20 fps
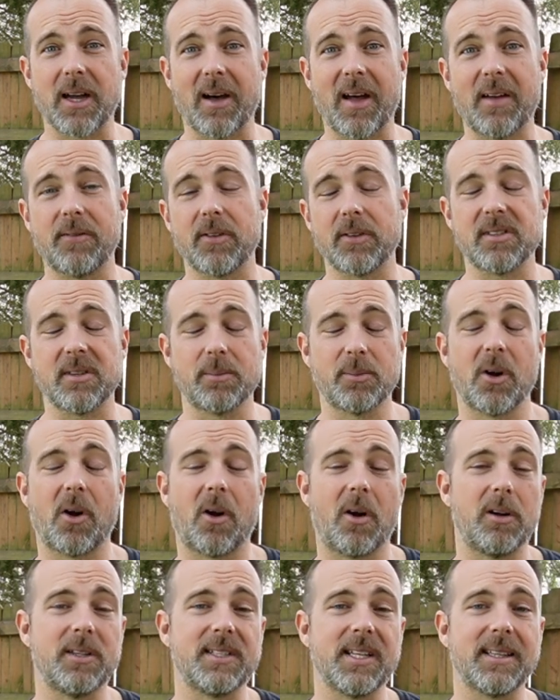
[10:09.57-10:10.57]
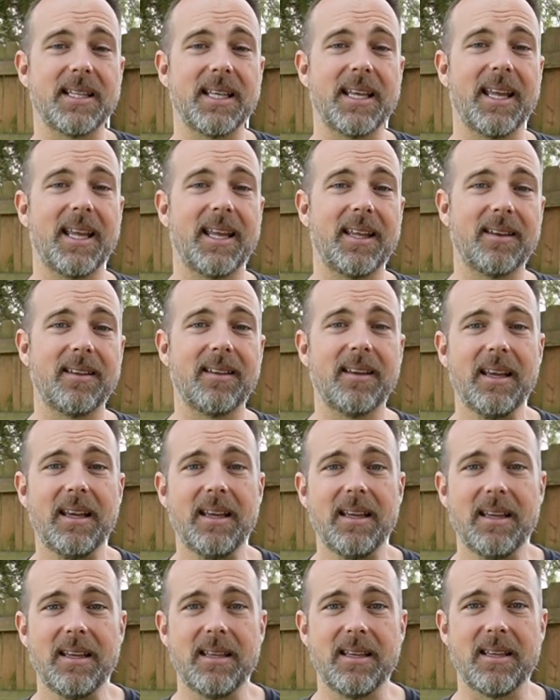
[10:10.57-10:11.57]
I'll have some cards at the end
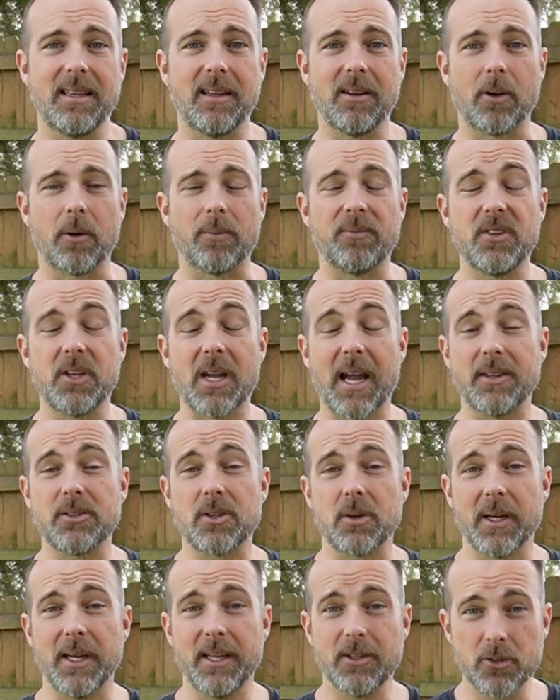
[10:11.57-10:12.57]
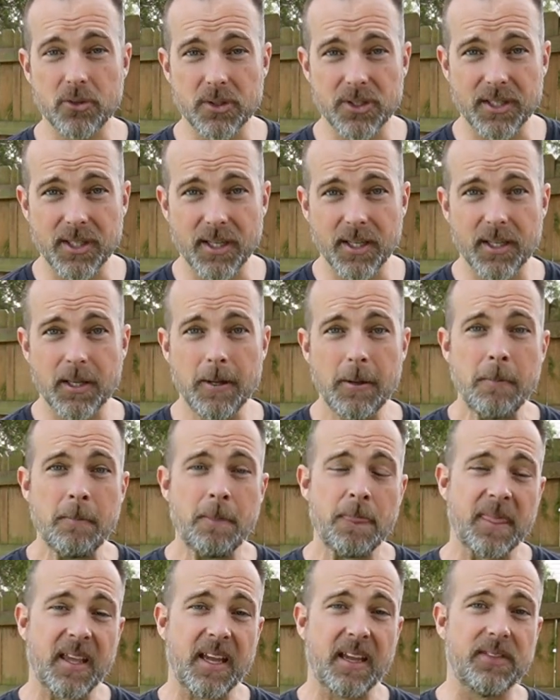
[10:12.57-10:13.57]
here. If you guys are interested
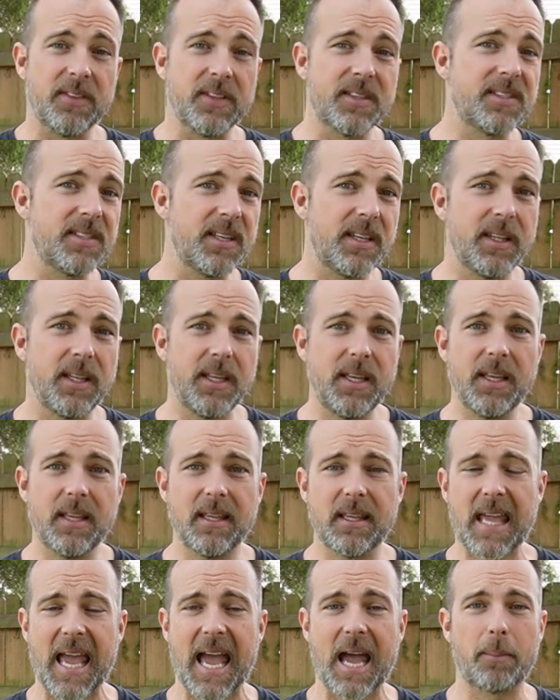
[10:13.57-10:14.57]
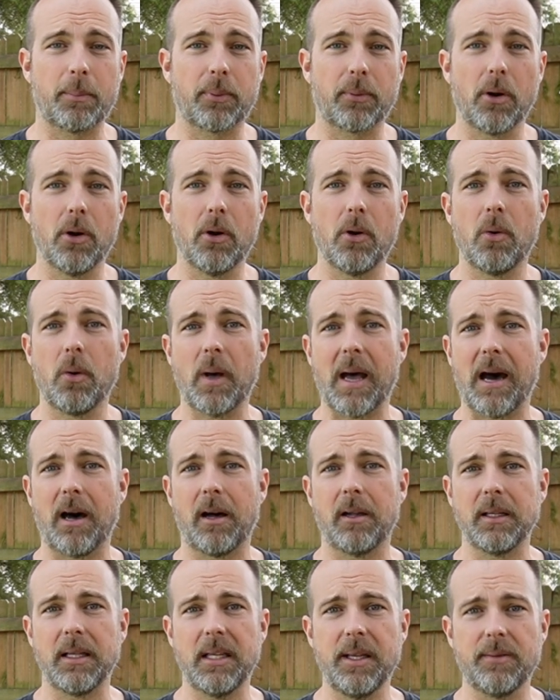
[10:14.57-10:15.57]
in the Cyelee CAT Pro,
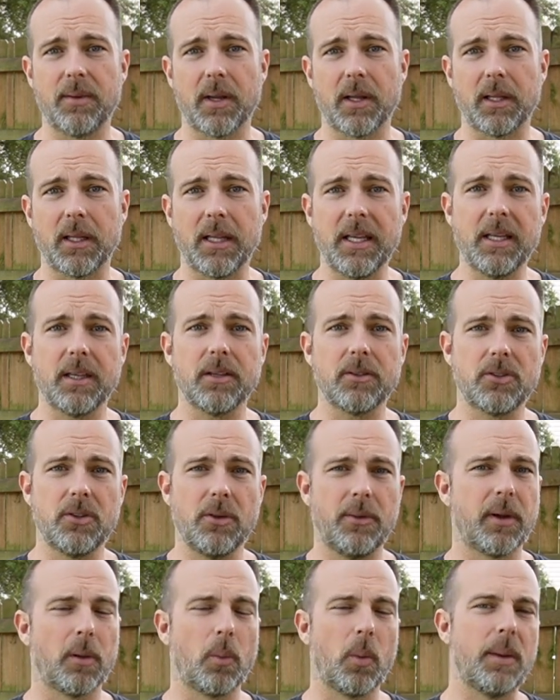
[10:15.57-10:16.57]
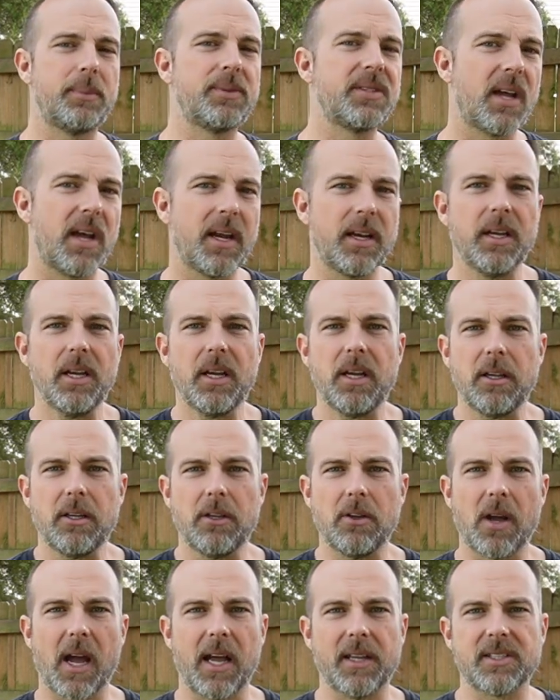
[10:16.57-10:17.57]
I'll leave a link to their website.
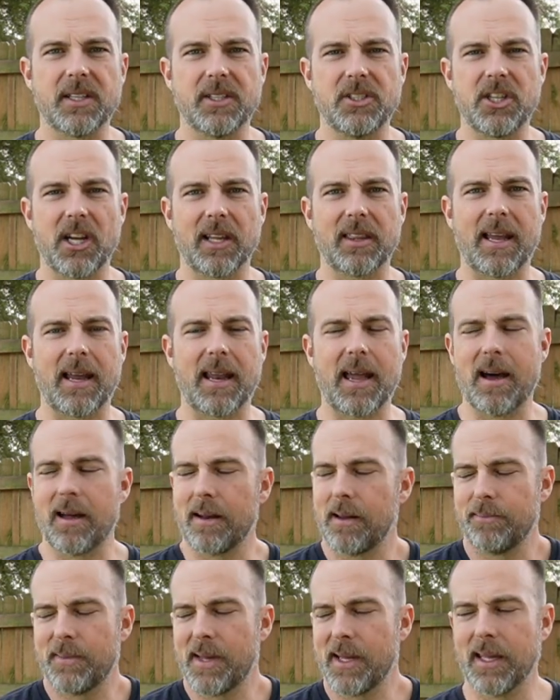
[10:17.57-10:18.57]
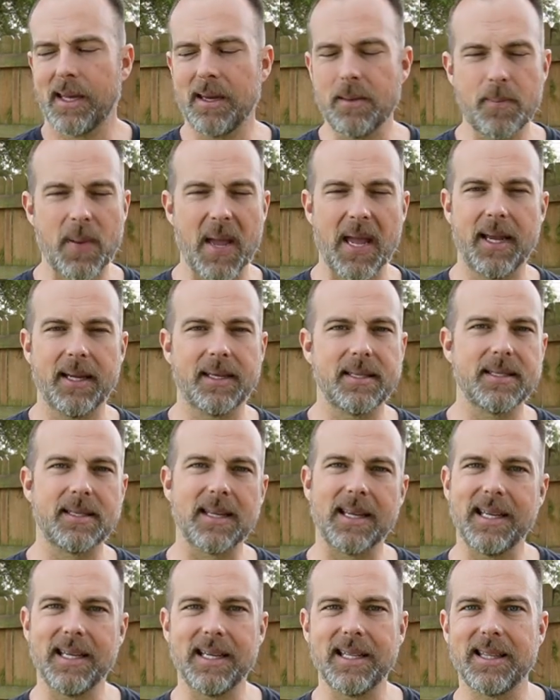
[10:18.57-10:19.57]
You guys can check that out. I'm not getting paid to
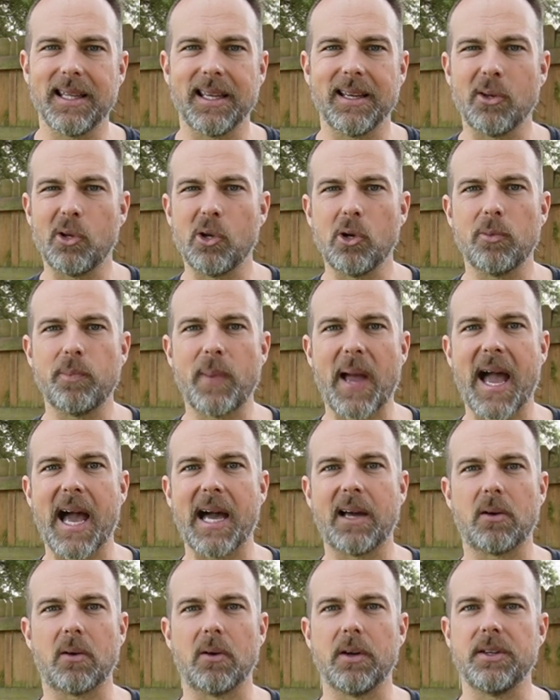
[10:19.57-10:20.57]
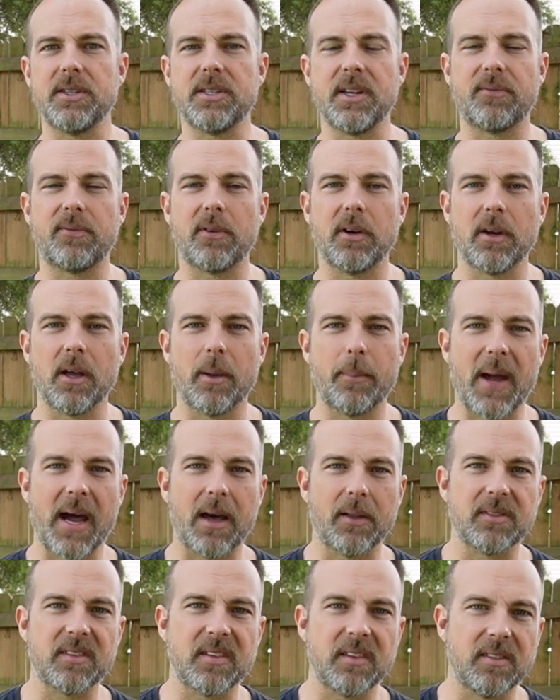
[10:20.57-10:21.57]
say anything good, bad, or indifferent
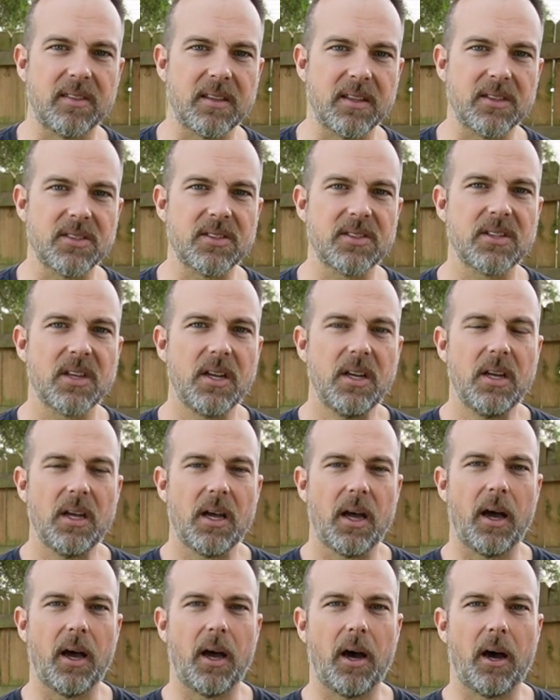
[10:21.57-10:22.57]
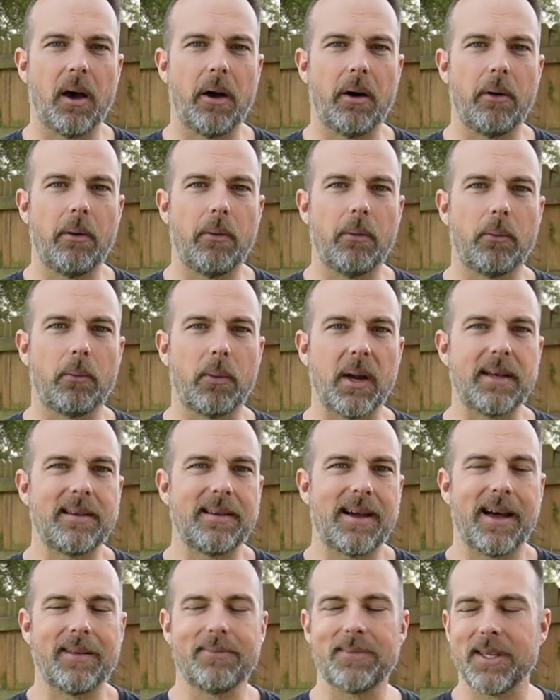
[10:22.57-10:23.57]
about this Uh, red
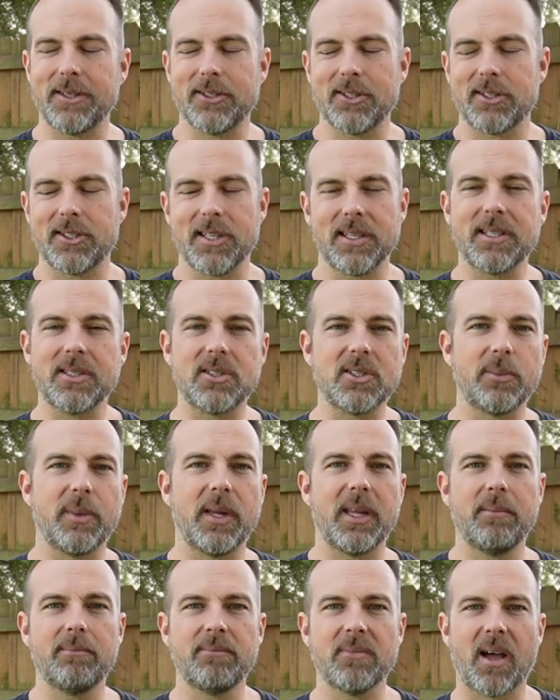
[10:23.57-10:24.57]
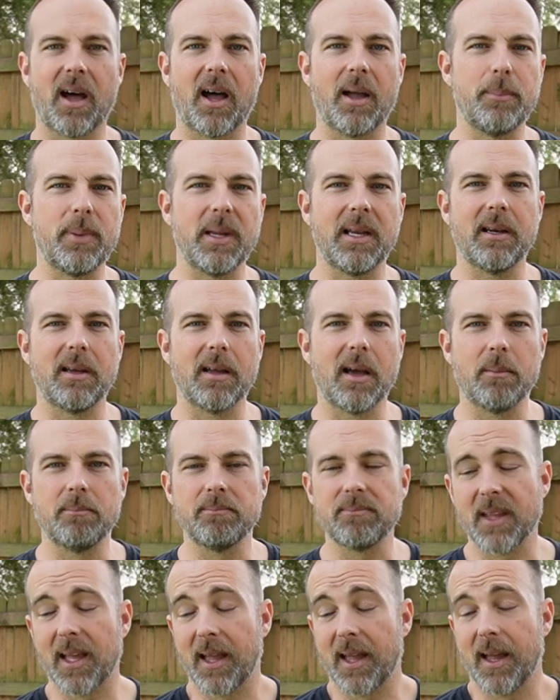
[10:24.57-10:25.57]
dot. They just sent it to me. I beat it up
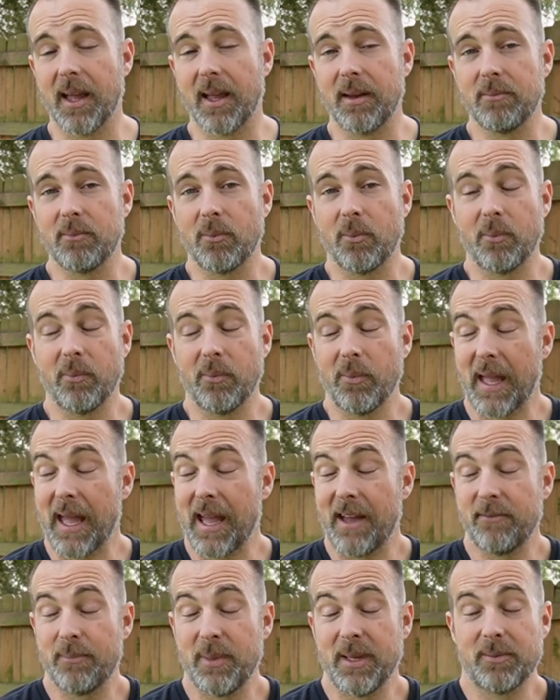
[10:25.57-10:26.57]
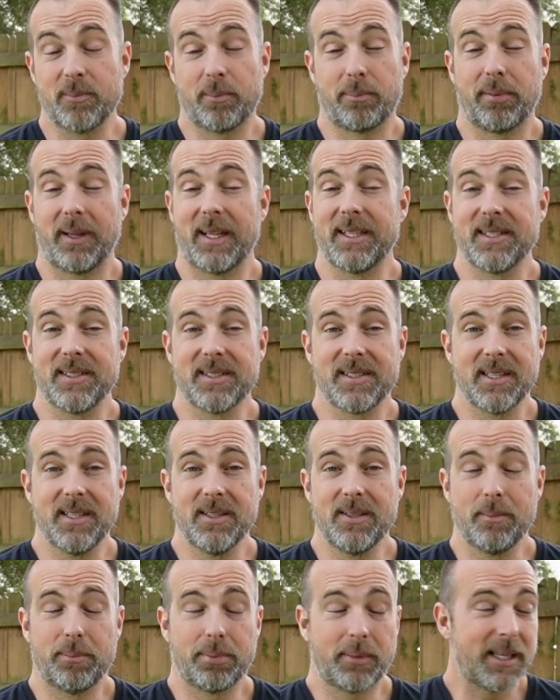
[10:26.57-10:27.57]
and have been
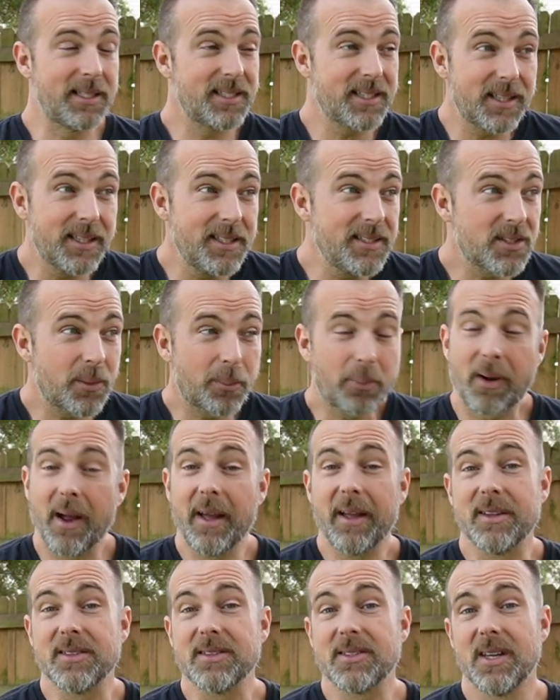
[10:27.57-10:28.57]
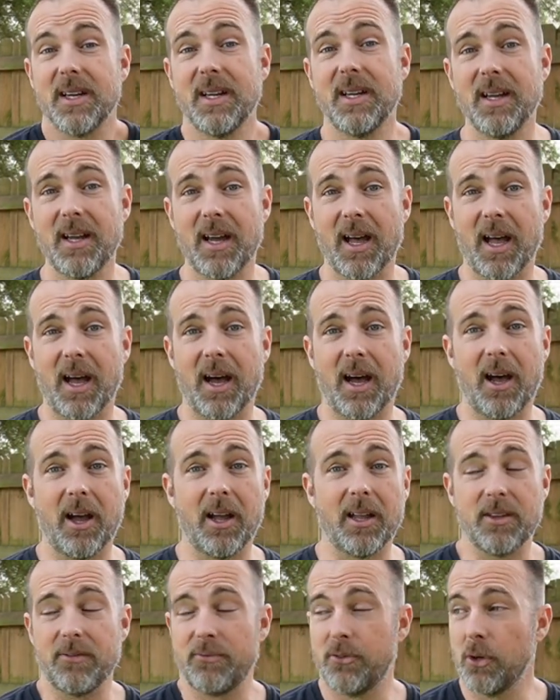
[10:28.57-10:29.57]
pleasantly, pleasantly surprised.
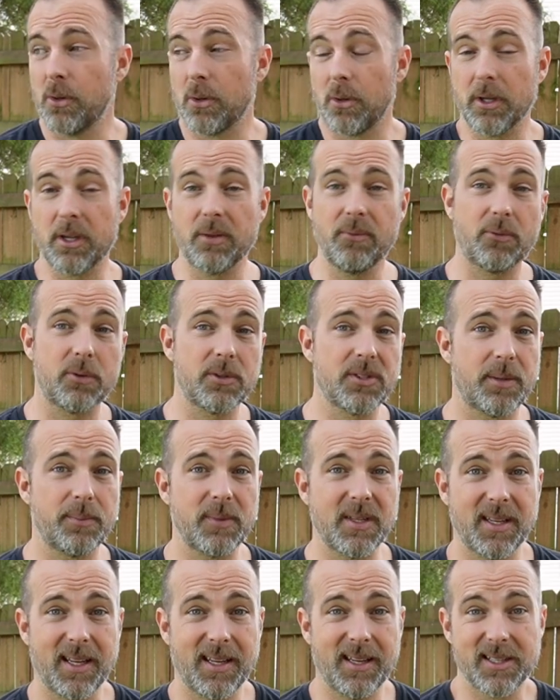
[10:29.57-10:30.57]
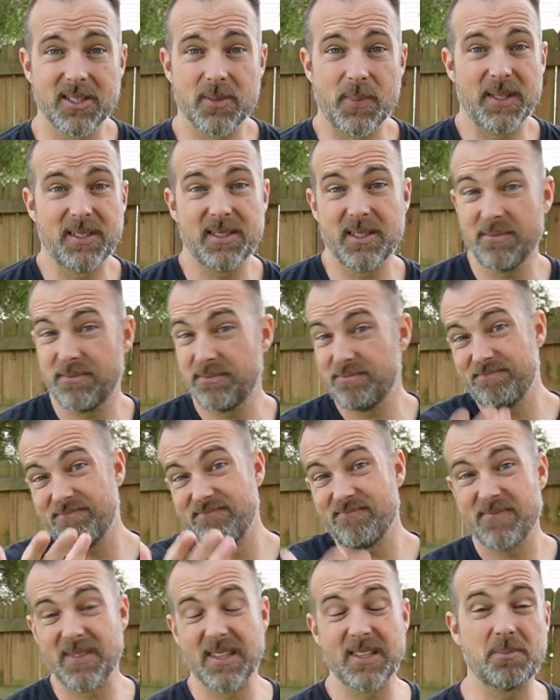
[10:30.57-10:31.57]
Uh, if you're looking for something inexpensive,
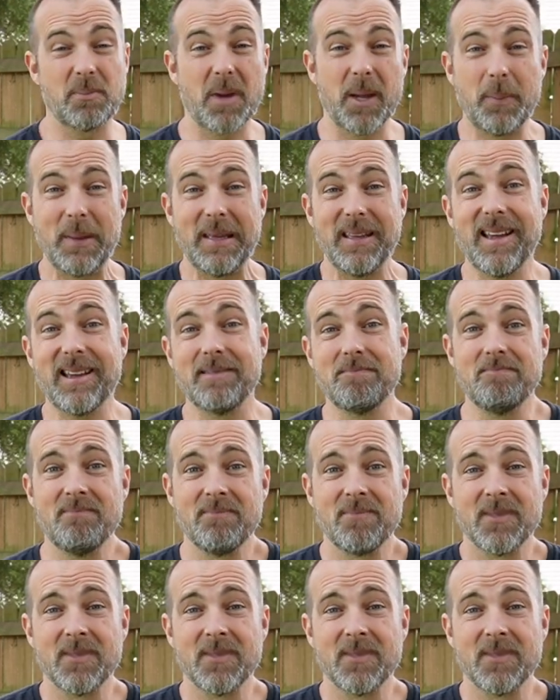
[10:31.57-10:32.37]
this might be it.